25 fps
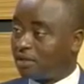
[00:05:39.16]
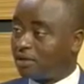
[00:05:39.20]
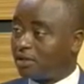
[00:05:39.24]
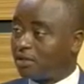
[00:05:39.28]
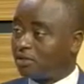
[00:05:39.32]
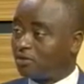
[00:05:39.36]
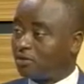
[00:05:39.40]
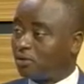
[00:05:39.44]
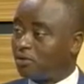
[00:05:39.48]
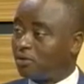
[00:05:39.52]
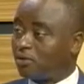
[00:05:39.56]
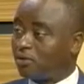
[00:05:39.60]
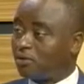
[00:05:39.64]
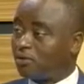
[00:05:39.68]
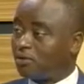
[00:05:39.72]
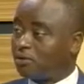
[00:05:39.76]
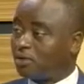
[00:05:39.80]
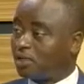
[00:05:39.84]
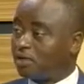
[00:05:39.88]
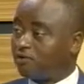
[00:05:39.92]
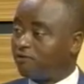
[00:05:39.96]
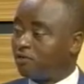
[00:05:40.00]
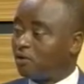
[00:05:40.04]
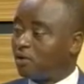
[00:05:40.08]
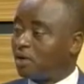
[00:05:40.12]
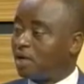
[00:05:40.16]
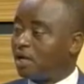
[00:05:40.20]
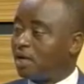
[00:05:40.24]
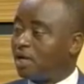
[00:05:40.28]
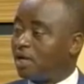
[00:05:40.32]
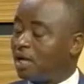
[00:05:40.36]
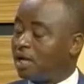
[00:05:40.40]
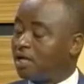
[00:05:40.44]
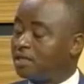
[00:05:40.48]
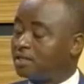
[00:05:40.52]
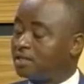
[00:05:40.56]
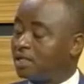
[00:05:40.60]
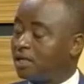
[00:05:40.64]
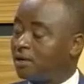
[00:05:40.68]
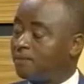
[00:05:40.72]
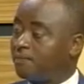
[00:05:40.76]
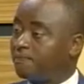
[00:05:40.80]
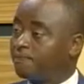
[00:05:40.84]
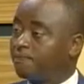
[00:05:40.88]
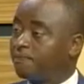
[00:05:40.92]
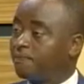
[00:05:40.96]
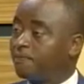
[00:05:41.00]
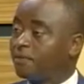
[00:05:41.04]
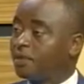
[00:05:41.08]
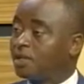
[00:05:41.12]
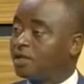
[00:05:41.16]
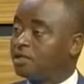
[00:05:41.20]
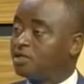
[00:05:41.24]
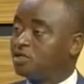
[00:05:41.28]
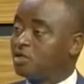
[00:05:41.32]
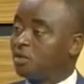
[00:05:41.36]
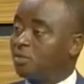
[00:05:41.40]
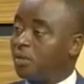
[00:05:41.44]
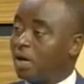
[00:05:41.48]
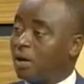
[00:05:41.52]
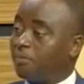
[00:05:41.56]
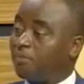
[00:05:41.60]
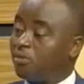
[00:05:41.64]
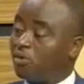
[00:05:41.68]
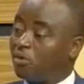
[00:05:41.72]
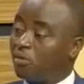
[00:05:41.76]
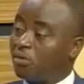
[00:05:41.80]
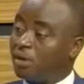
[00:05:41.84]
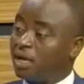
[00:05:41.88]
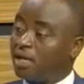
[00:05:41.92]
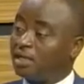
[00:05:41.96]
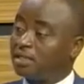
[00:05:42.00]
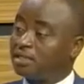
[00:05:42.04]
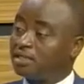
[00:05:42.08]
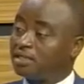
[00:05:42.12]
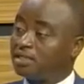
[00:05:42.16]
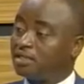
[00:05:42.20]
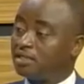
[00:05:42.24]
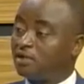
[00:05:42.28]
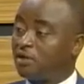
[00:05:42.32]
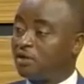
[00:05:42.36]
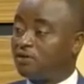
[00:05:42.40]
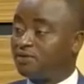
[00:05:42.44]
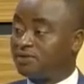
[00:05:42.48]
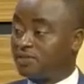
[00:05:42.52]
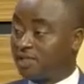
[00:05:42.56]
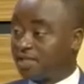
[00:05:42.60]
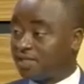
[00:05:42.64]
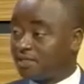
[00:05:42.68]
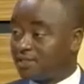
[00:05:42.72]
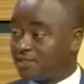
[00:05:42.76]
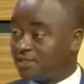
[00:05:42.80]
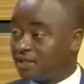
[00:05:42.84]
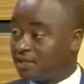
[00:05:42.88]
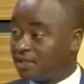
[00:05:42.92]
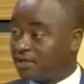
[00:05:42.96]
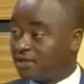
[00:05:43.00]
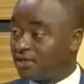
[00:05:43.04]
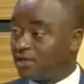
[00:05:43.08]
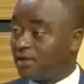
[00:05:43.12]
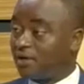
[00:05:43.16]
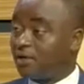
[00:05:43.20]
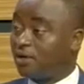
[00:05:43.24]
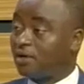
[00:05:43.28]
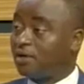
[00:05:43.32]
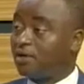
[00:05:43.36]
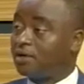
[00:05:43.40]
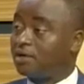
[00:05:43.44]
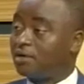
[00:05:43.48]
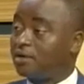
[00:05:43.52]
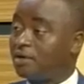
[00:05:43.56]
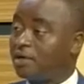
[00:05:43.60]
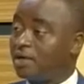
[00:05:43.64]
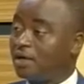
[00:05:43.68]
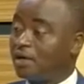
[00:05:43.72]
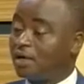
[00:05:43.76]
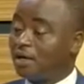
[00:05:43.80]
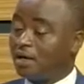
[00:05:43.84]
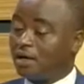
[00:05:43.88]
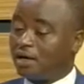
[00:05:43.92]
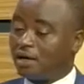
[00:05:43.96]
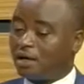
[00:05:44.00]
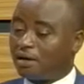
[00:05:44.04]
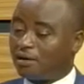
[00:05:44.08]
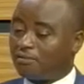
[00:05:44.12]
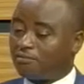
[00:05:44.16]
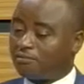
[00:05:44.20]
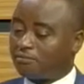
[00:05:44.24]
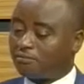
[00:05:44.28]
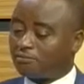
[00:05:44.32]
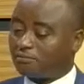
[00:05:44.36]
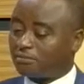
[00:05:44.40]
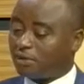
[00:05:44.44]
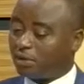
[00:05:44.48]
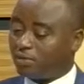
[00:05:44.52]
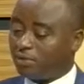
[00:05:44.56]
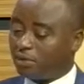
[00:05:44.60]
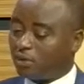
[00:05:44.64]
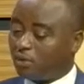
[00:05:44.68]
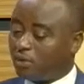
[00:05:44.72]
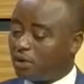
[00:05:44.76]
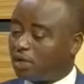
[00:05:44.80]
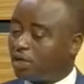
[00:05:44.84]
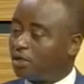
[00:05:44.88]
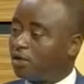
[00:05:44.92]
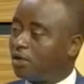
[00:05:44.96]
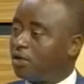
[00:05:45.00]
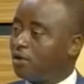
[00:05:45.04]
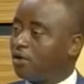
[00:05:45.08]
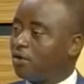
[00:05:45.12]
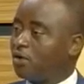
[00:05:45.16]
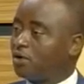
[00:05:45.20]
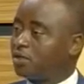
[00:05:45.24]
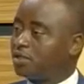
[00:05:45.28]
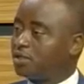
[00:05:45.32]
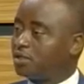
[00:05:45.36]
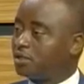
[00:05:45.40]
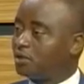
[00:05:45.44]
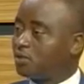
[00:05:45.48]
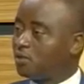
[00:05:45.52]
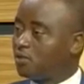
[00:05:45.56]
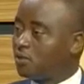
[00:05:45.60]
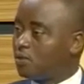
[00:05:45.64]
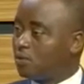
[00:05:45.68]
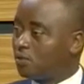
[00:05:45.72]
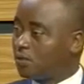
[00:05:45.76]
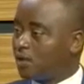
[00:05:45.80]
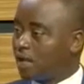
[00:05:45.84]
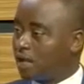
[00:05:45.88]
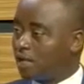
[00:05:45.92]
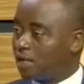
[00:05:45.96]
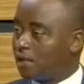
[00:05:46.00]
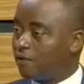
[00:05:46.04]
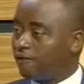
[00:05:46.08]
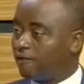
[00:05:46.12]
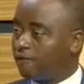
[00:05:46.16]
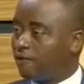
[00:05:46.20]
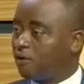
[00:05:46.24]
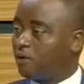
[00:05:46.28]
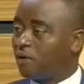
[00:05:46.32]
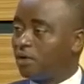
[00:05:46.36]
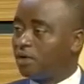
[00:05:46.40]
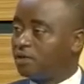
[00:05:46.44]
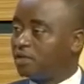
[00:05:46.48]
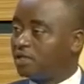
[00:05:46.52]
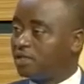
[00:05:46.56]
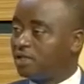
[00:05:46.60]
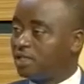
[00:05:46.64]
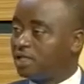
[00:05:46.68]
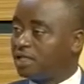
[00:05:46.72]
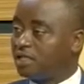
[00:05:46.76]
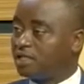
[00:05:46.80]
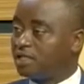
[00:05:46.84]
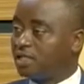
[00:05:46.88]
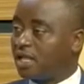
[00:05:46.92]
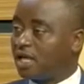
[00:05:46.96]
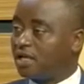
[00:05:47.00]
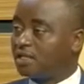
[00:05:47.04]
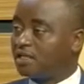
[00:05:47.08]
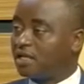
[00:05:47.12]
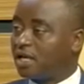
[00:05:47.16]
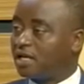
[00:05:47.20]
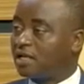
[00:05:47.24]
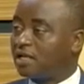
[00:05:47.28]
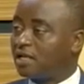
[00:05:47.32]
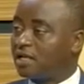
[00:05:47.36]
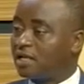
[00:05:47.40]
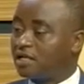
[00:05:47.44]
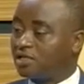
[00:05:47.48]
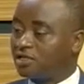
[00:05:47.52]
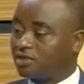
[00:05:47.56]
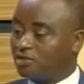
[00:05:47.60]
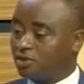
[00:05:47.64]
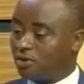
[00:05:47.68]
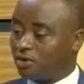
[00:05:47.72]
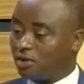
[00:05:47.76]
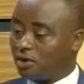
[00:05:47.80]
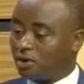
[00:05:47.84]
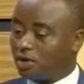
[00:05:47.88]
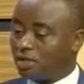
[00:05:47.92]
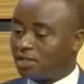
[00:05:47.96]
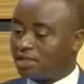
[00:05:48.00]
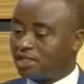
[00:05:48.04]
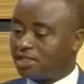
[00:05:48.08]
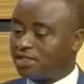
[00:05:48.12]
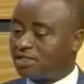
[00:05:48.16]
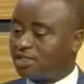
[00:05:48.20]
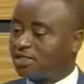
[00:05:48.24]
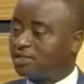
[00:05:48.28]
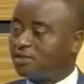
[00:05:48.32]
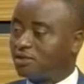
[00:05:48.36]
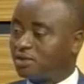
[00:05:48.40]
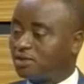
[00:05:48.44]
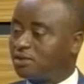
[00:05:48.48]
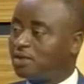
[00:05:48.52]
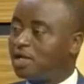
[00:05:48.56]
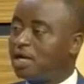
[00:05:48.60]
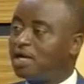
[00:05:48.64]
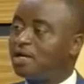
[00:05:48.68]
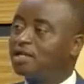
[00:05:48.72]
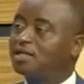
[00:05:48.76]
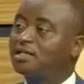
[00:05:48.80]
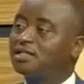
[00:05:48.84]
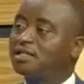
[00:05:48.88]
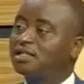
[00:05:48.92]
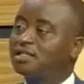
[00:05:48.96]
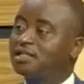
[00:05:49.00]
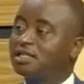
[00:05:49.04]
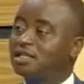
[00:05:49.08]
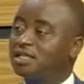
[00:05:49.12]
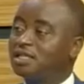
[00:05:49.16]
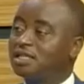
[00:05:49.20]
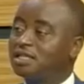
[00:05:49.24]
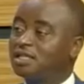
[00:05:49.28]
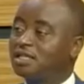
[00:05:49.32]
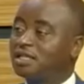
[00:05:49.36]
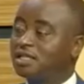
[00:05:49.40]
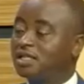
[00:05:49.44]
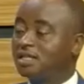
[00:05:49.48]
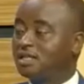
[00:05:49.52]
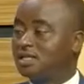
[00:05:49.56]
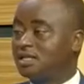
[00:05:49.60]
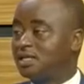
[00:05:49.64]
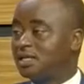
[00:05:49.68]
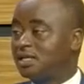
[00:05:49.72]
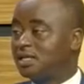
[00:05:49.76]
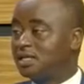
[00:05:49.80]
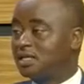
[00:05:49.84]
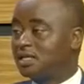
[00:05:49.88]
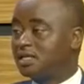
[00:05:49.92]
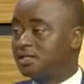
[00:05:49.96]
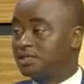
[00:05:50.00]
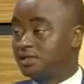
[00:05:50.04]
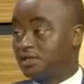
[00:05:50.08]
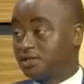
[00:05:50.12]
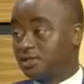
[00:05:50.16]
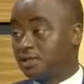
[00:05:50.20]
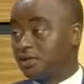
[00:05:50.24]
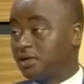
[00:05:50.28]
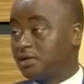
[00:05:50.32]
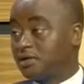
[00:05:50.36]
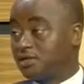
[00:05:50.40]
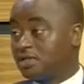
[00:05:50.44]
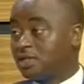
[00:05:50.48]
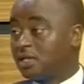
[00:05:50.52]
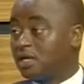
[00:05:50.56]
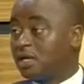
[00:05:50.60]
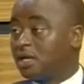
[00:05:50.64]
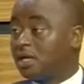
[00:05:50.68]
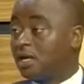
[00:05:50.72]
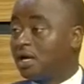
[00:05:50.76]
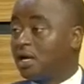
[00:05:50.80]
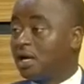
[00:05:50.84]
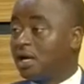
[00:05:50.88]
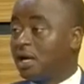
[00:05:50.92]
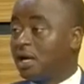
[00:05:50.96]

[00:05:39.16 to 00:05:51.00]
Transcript: So the individual has some abnormality of sensation, maybe working on cutting wool and a few other things like that. So all these things, yeah, the kidney is seriously